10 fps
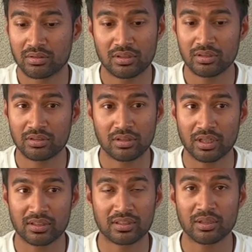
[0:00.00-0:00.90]
just
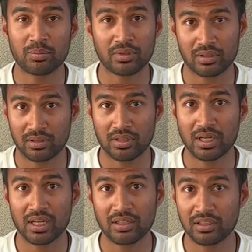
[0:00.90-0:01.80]
accept
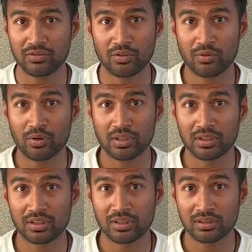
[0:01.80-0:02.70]
reality for what
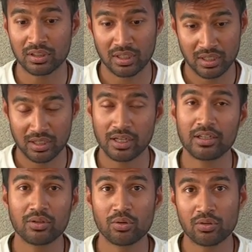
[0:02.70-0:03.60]
it is.
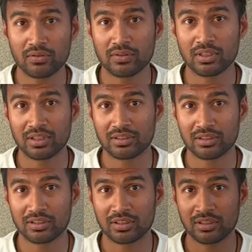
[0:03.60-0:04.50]
Let go of the
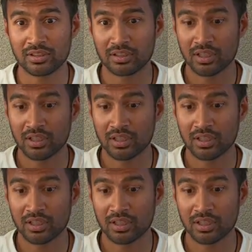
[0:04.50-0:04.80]
resistance